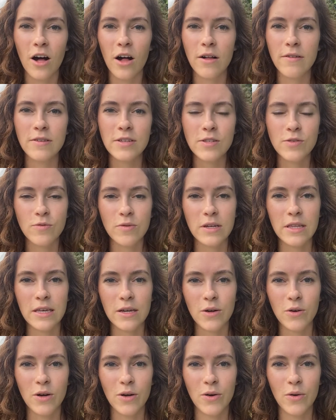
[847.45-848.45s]
this
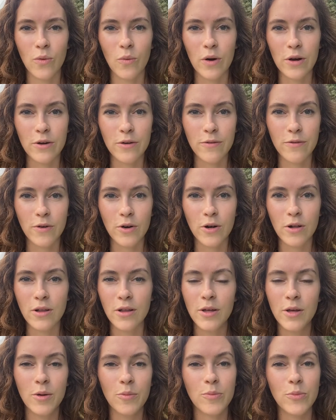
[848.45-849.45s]
really wonderful,
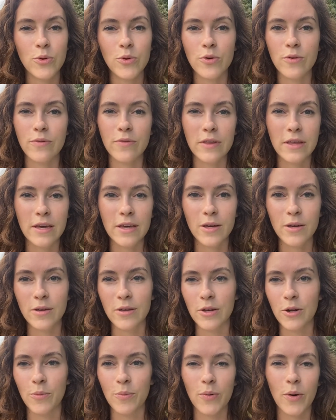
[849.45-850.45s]
beautifully, you
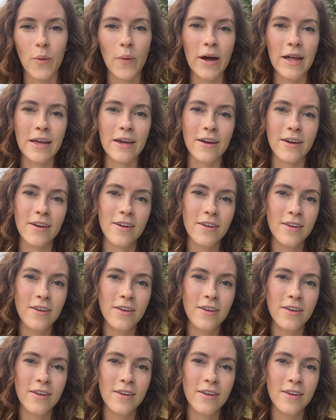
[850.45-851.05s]
know, poetic,